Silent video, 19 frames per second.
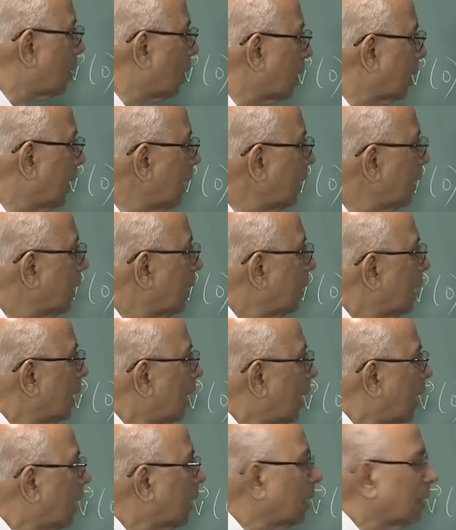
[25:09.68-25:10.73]
rocket,
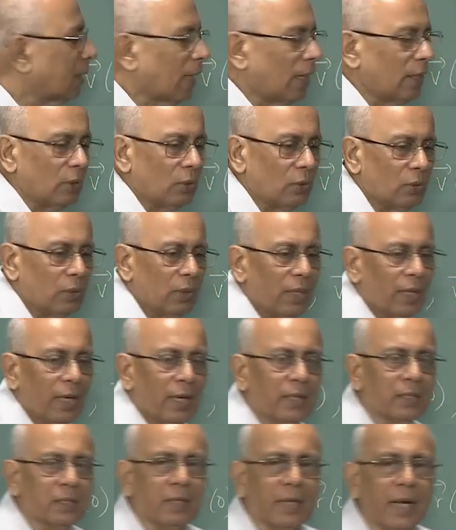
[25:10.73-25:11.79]
I can tell you
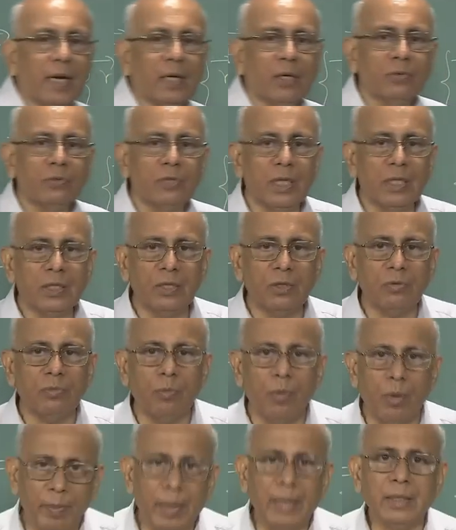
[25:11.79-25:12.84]
its rate of change of
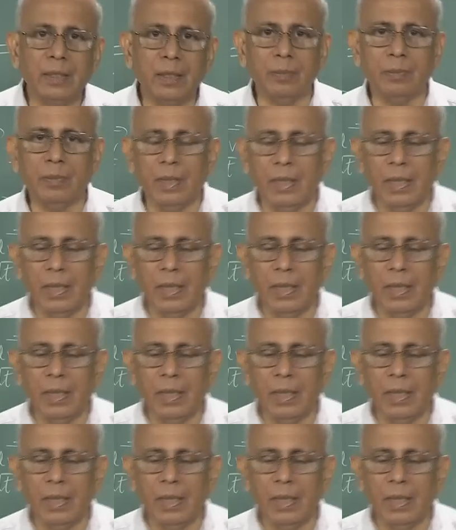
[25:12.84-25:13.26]
momentum,